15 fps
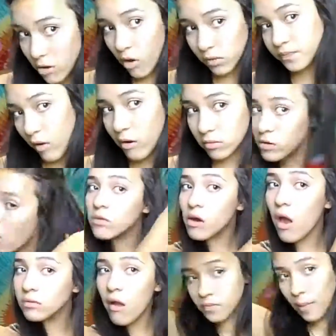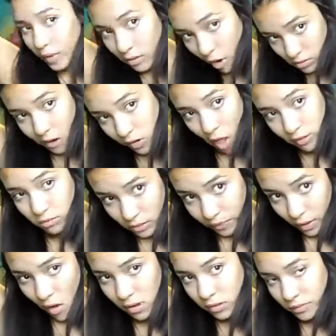more character and a lot more
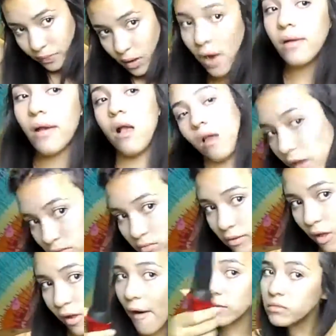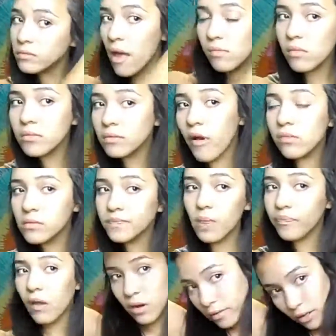volume. Curling the hair is
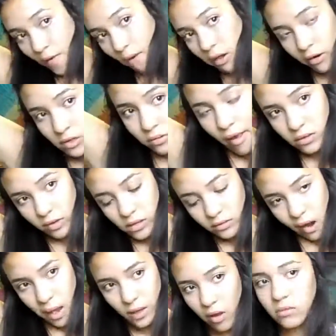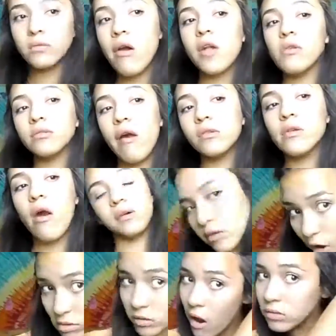completely optional. You do not have to do
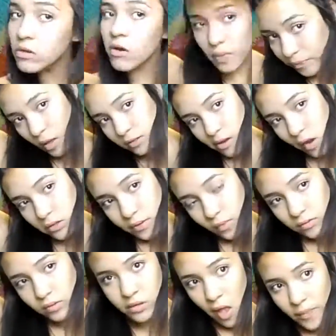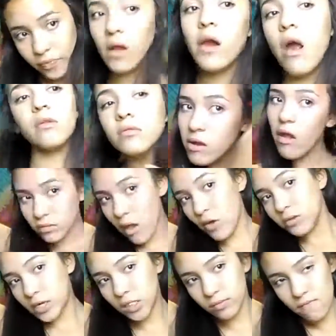that, but I just wanted to
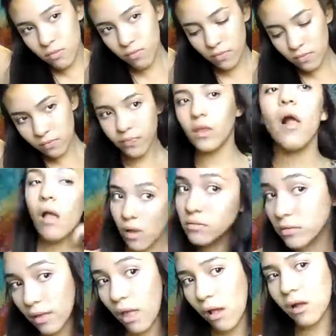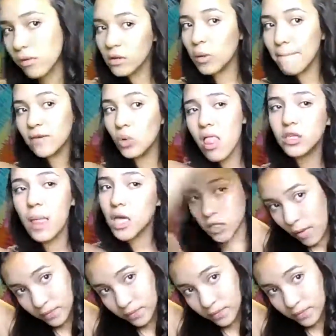give it a little bit more